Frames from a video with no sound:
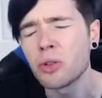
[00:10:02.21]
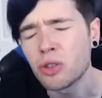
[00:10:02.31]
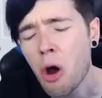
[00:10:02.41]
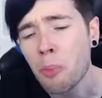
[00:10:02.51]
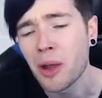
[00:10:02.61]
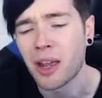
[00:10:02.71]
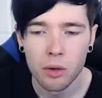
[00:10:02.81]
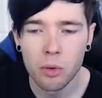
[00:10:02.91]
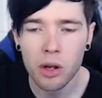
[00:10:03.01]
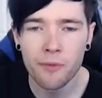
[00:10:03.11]
Stop it.
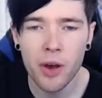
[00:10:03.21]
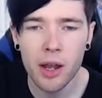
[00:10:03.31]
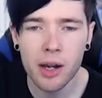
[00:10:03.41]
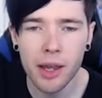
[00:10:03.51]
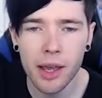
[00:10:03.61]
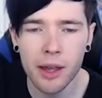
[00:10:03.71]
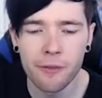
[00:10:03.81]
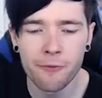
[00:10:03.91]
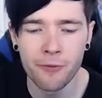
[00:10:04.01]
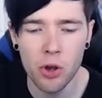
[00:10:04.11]
What if I click
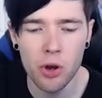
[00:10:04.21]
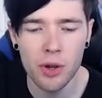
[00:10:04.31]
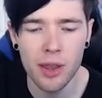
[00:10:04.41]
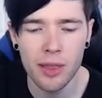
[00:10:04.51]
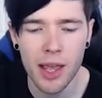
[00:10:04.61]
food and then